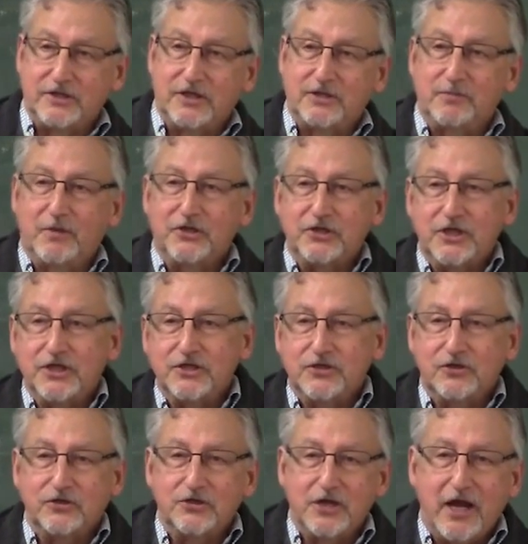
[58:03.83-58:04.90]
And it's much
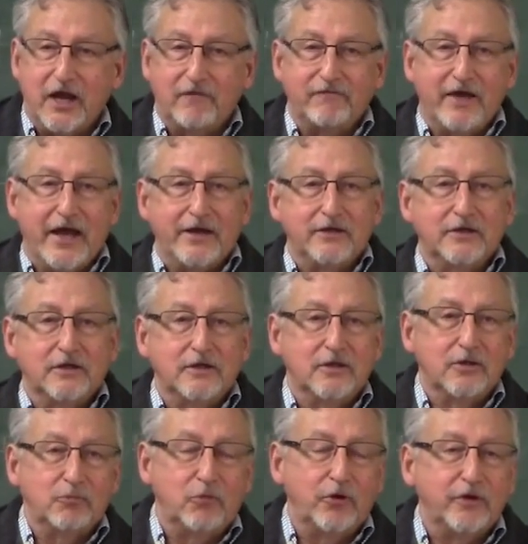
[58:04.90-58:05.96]
easier to have that
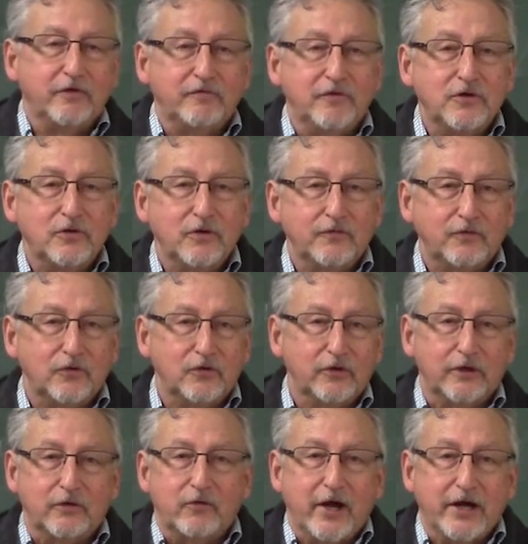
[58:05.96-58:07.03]
point of view if you're
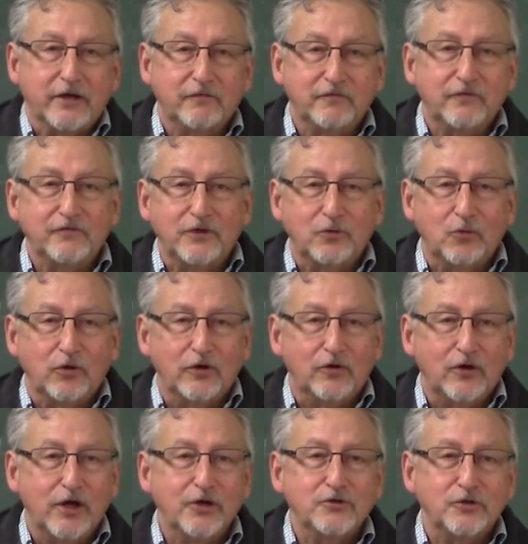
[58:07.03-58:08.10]
only writing a fifty-word or
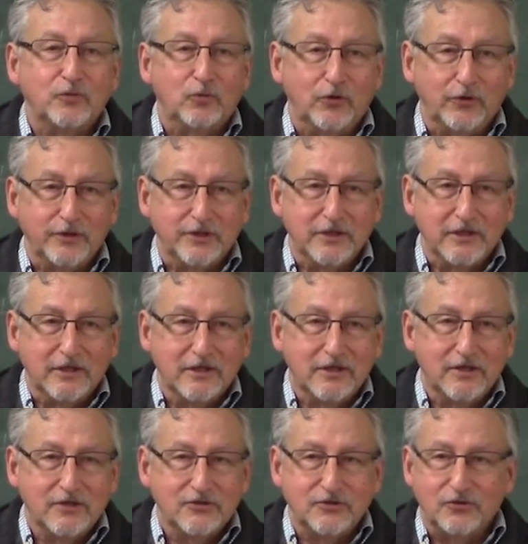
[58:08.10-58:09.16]
a hundred-word
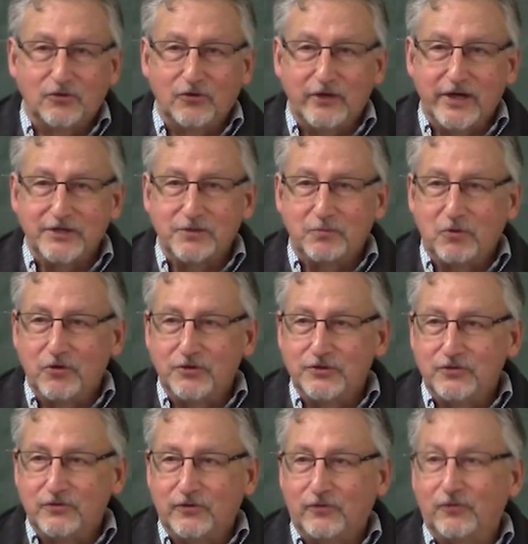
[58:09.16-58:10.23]
story as opposed
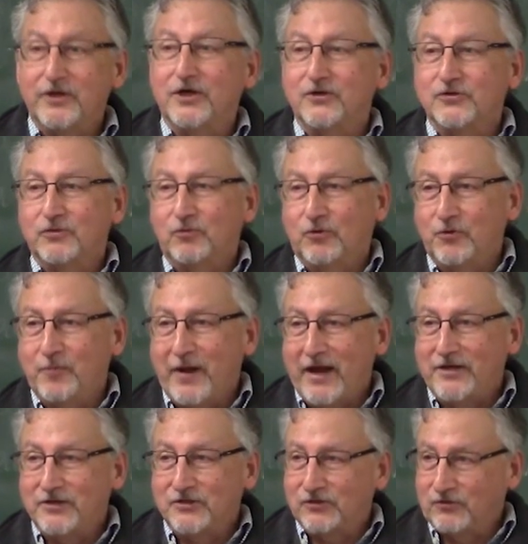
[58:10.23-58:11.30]
to a three hundred-word
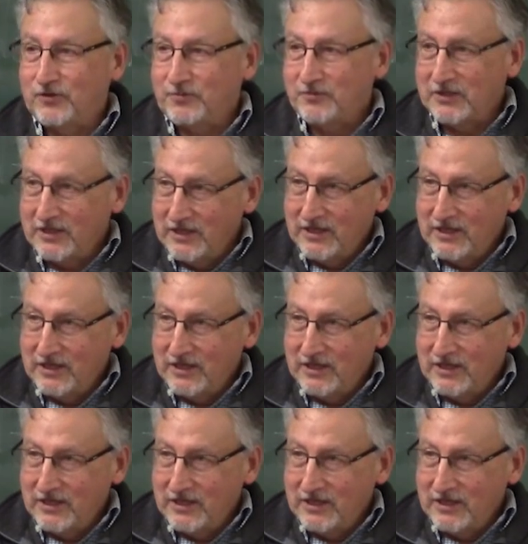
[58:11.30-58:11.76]
manuscript.